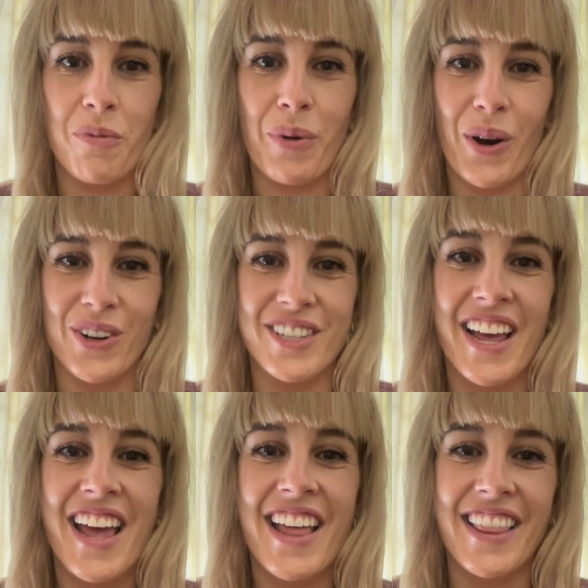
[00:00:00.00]
bars
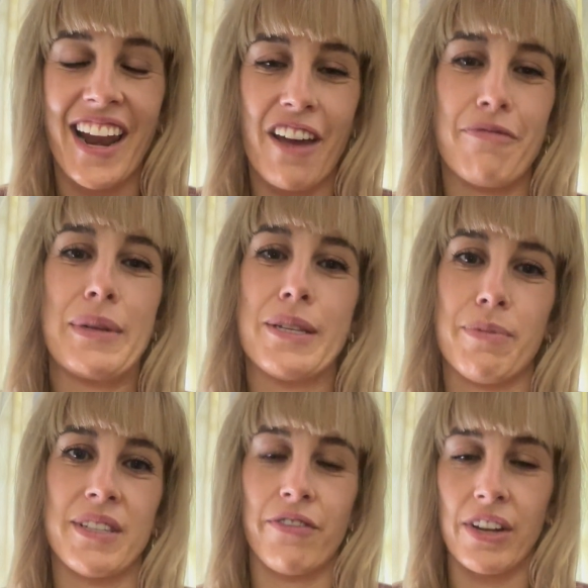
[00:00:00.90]
that have been
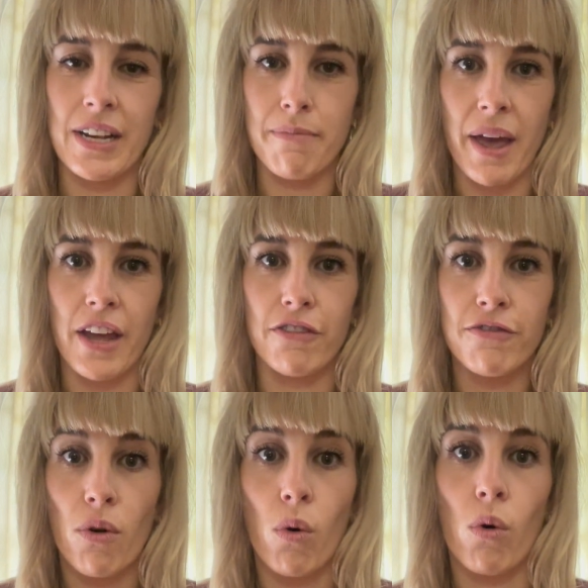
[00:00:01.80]
specifically made
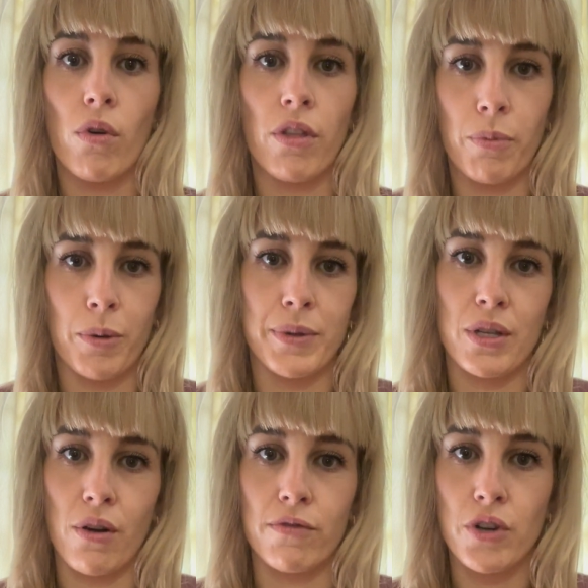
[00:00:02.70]
for the purpose
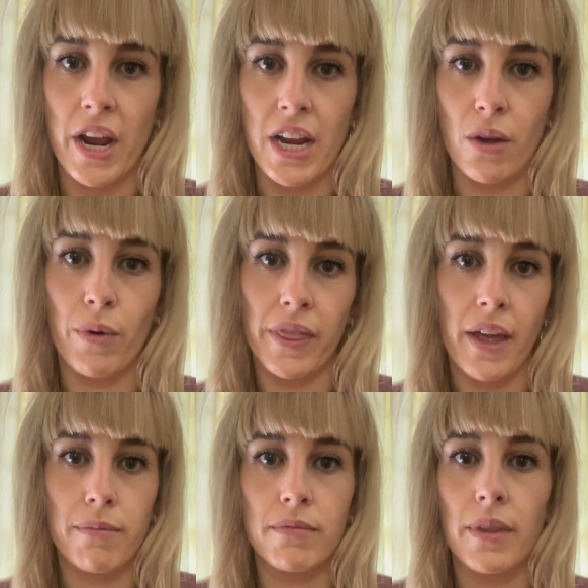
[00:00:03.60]
of training with
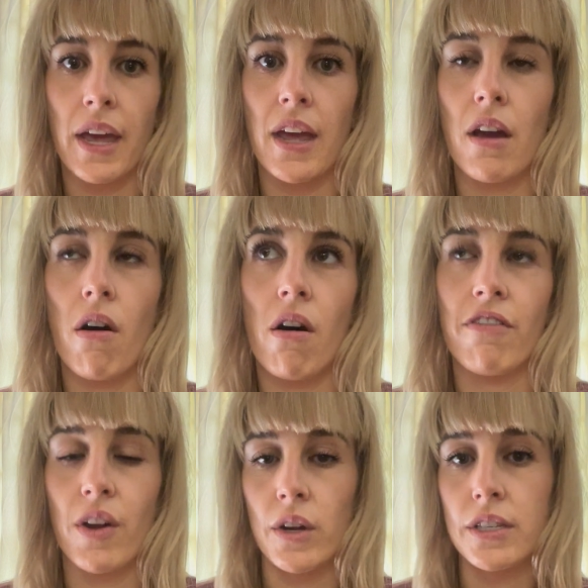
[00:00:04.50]
them. They are
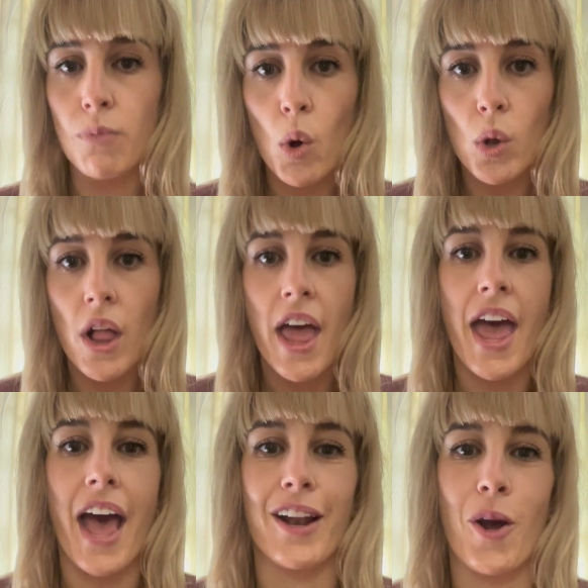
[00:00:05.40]
very small
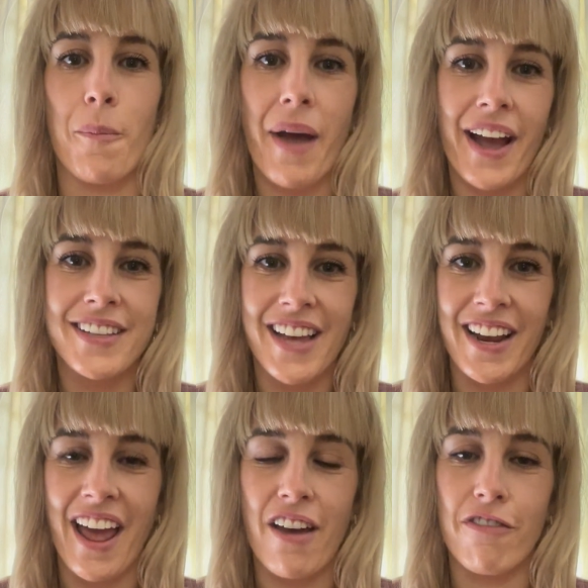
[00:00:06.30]
and compact
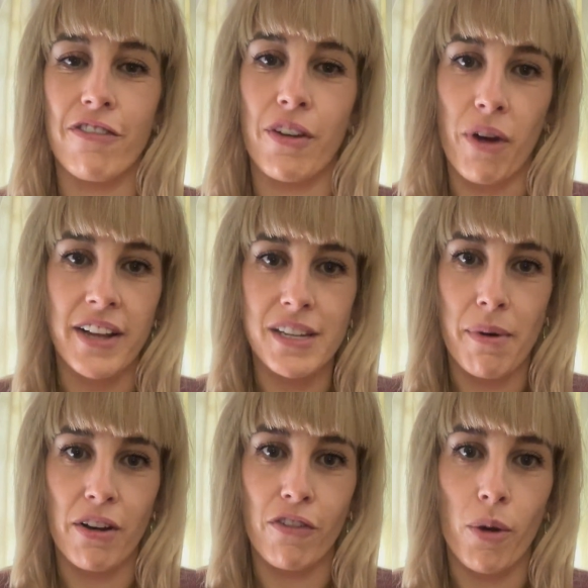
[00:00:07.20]
and have the right
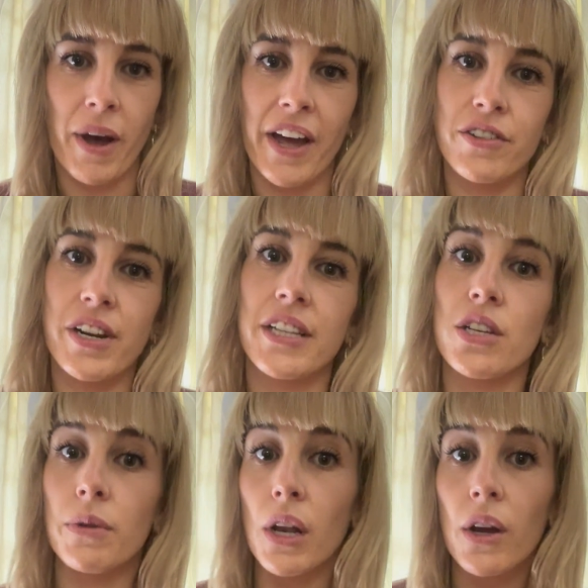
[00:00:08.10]
amount of carbohydrates.
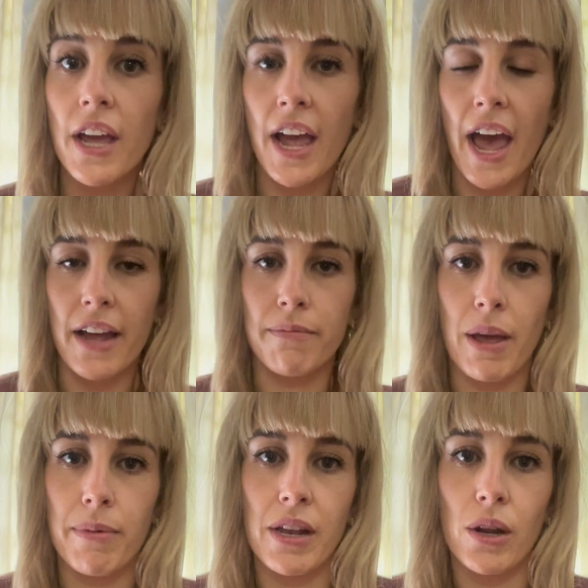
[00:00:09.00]
So we're looking at
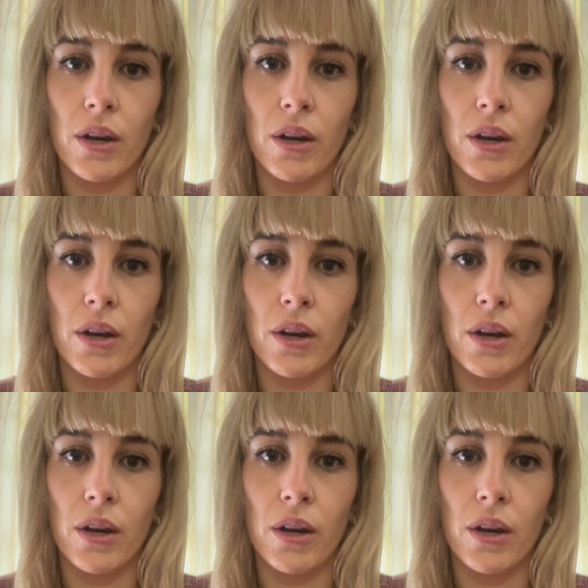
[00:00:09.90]
maybe